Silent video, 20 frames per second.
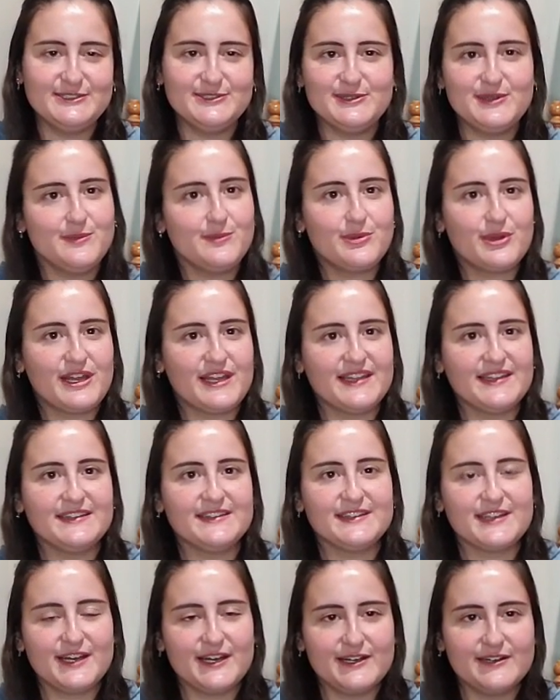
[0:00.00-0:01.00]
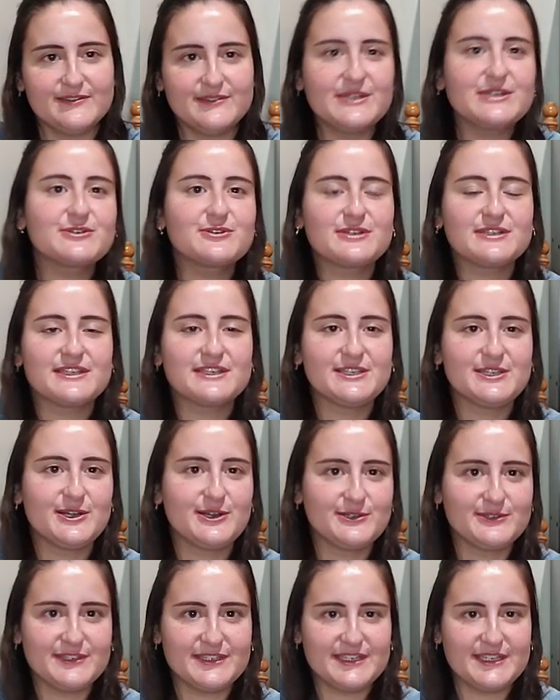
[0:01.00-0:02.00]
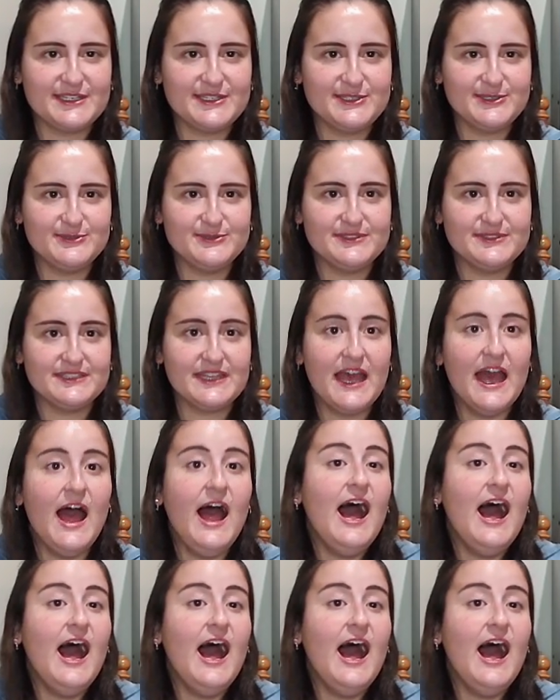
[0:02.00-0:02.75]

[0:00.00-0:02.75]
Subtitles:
to the brands of acrylic yarn that I use.